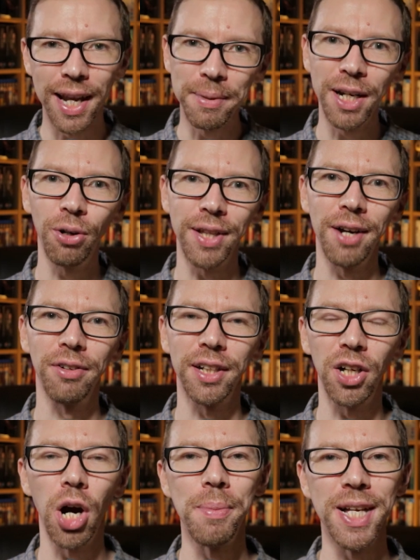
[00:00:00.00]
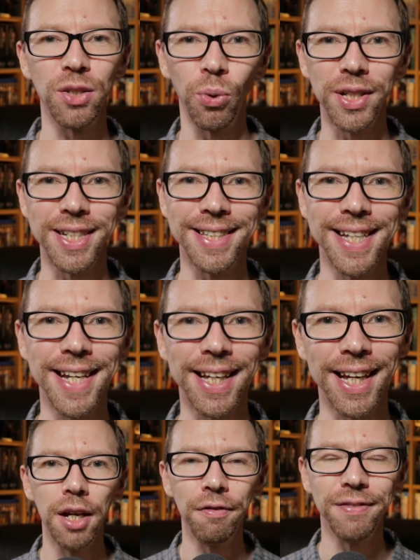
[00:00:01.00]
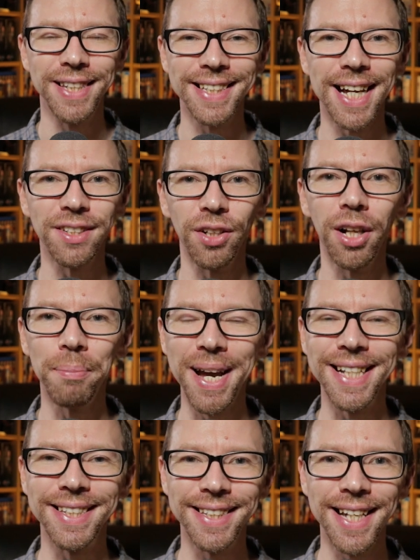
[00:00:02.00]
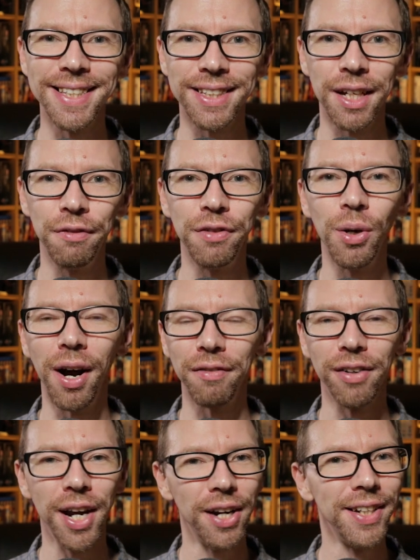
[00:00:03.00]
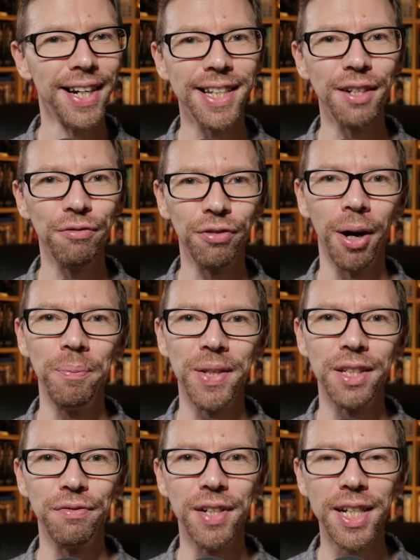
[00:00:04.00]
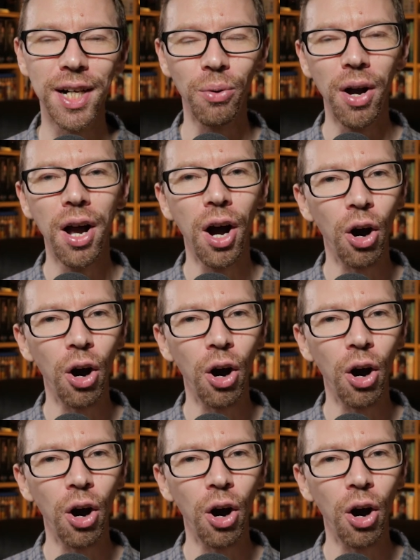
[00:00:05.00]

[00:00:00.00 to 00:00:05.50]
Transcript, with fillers: Let me know down in the comments what you think, if this has all made sense, if you have learned anything from this video.